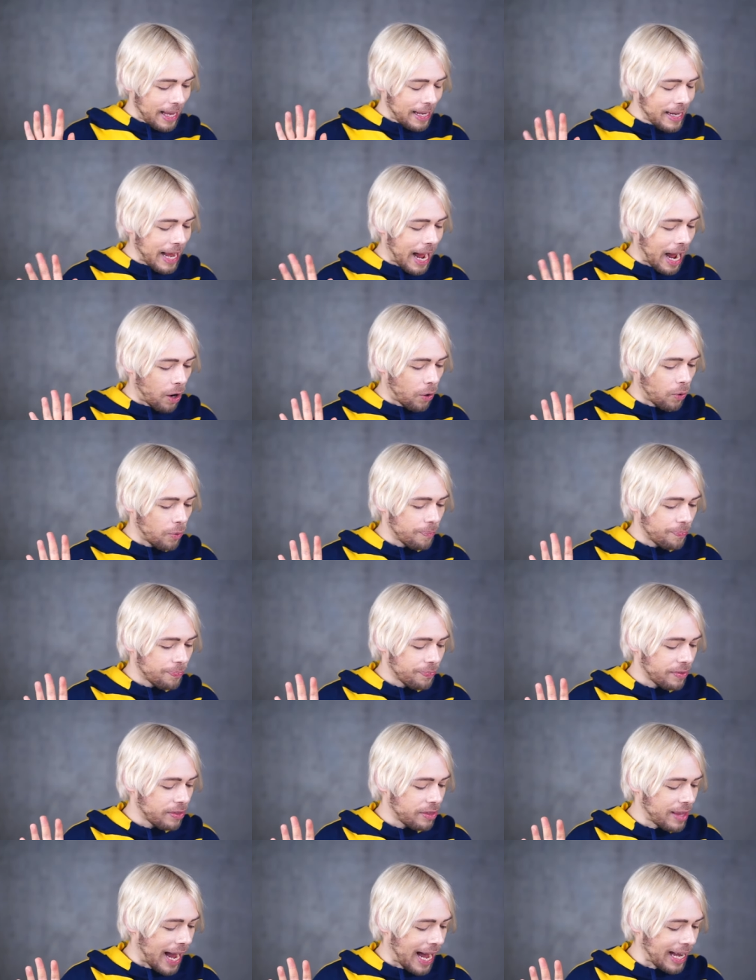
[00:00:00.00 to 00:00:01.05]
Now,
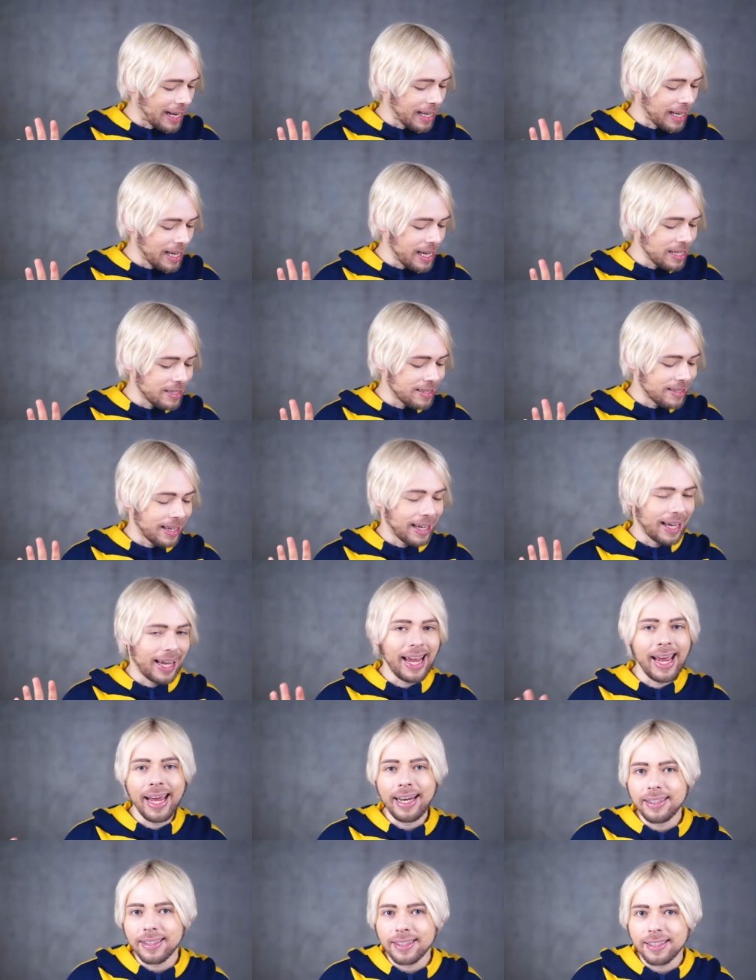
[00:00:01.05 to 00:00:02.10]
that is
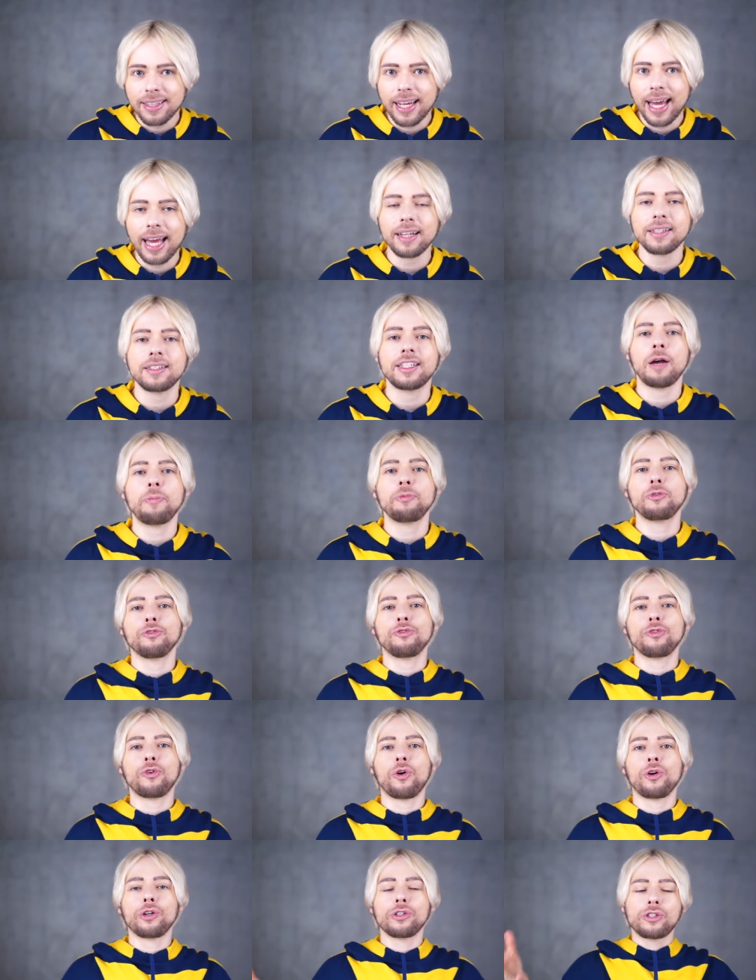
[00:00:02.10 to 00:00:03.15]
it, except,
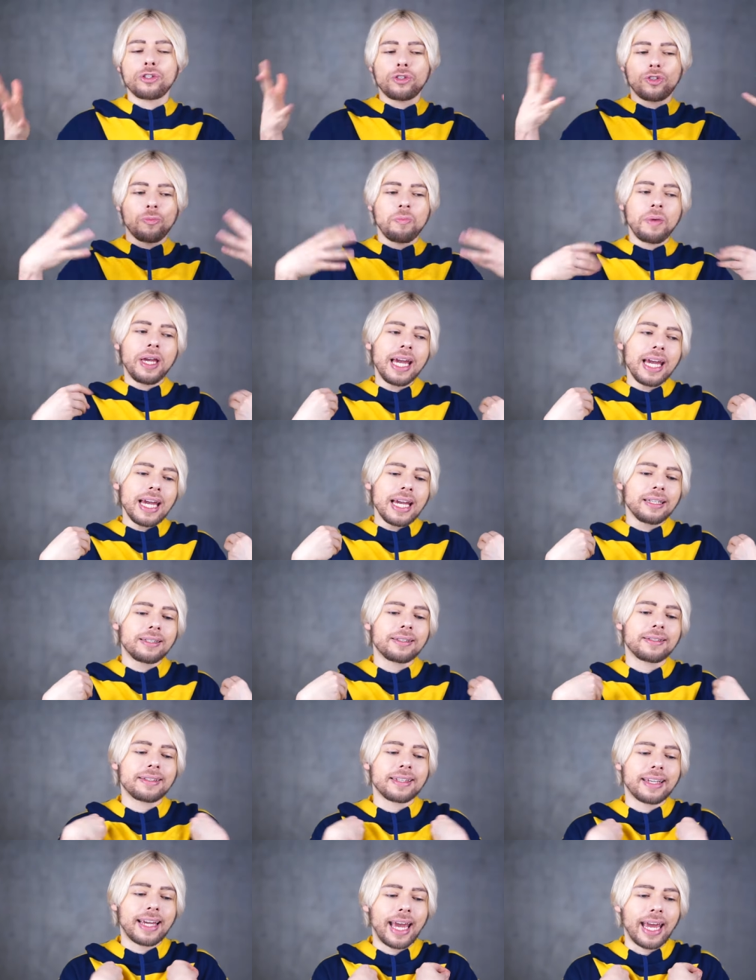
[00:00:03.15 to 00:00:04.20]
of course, to me,
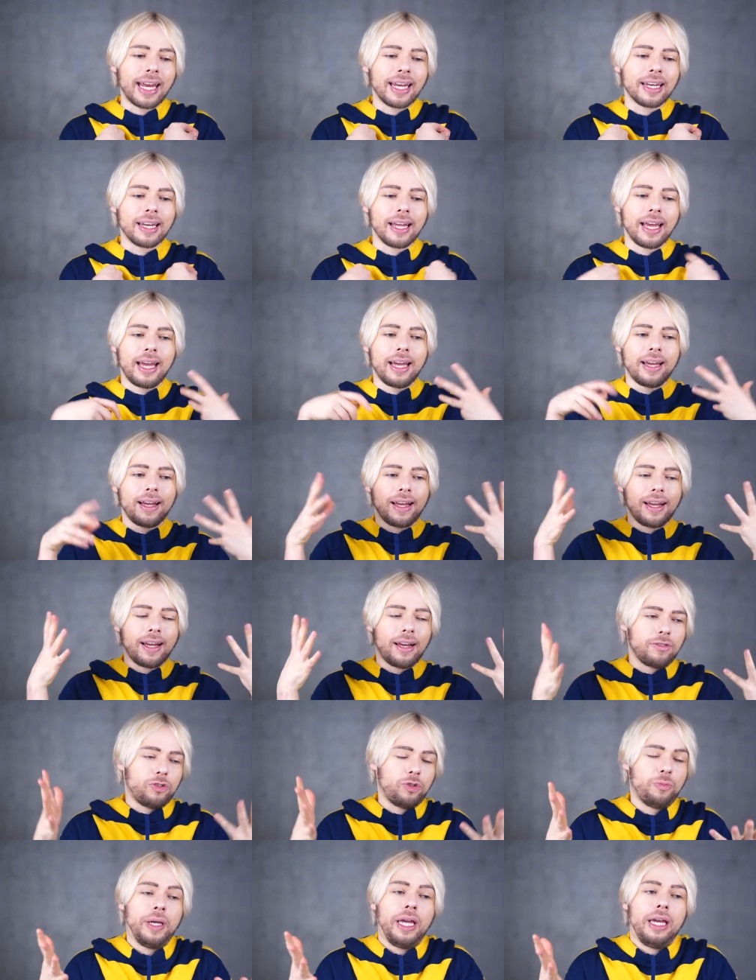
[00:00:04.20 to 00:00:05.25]
skin,
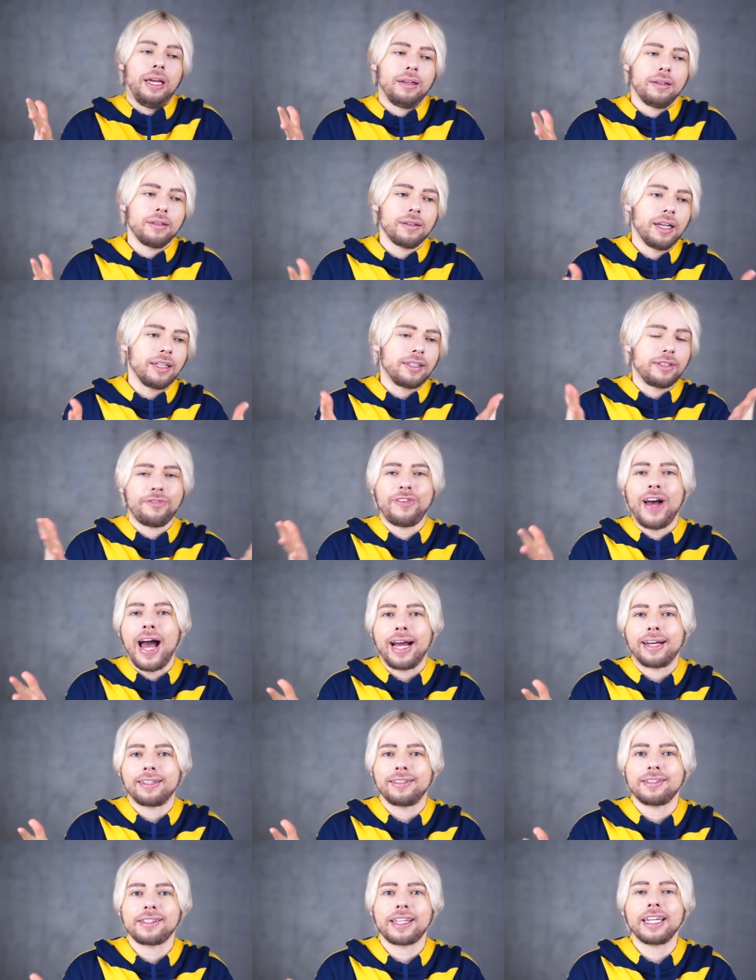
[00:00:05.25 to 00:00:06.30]
to me, it's a
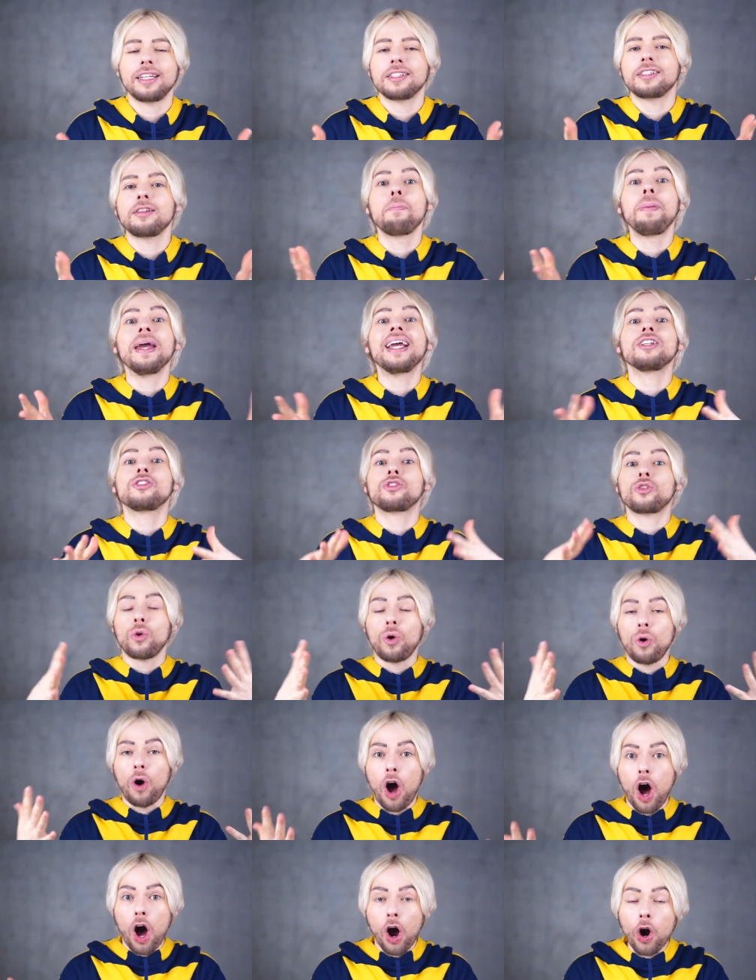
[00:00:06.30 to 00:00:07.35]
fact. Skin is the biggest
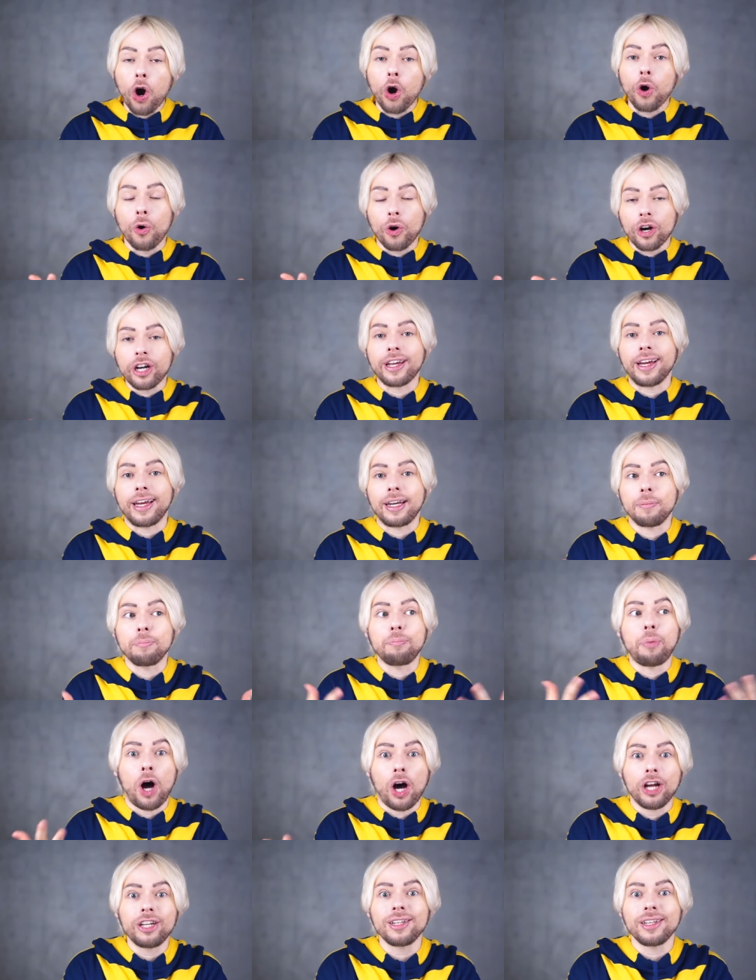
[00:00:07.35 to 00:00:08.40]
Our organ,
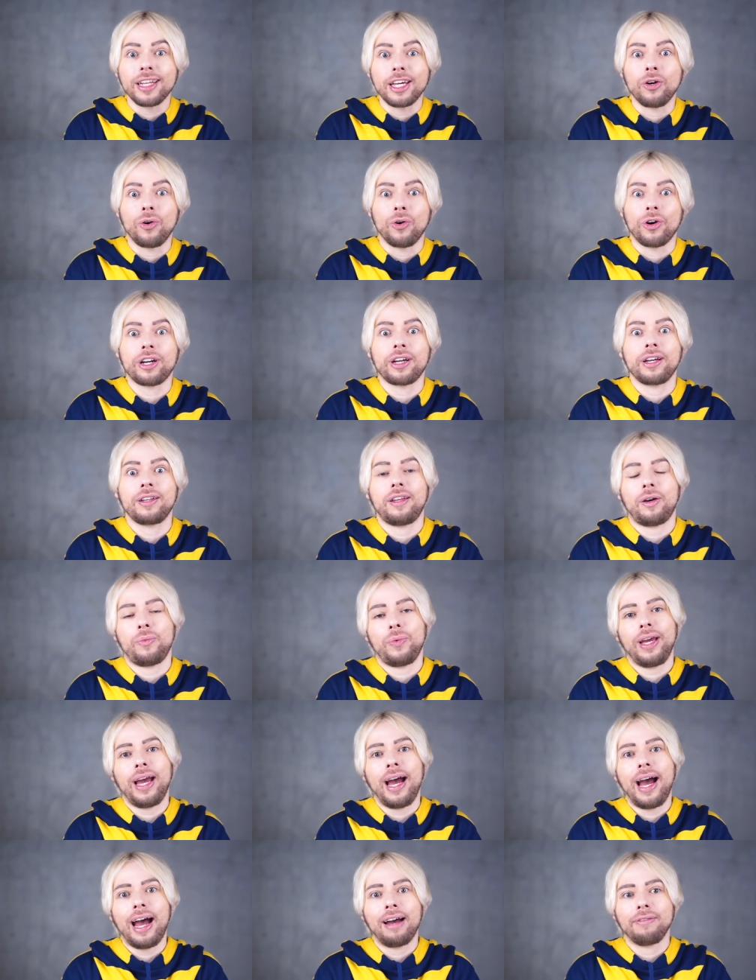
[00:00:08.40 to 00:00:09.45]
bodily organ that
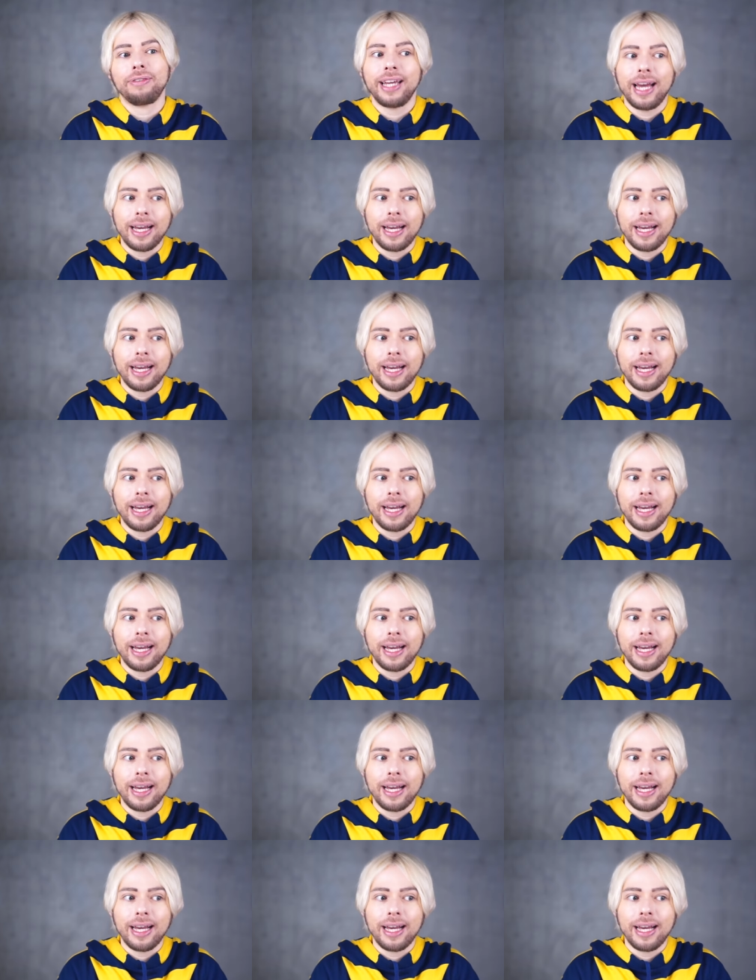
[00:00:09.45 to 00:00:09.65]
we have.